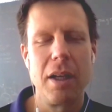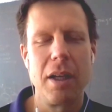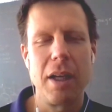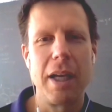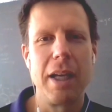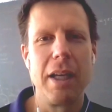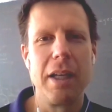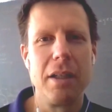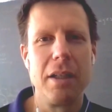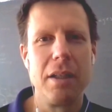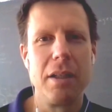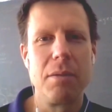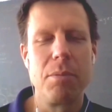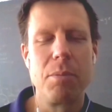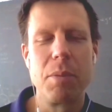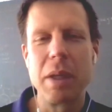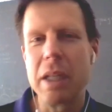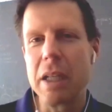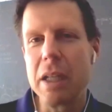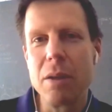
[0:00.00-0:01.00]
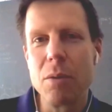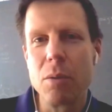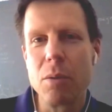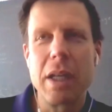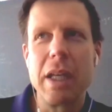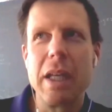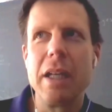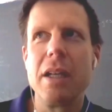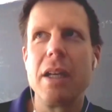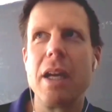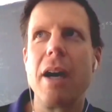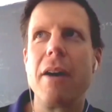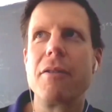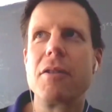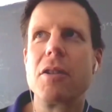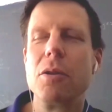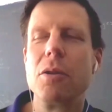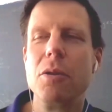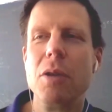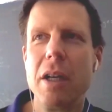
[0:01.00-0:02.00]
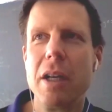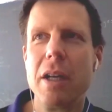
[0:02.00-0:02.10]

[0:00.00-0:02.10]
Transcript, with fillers: and but he didn't he didn't have to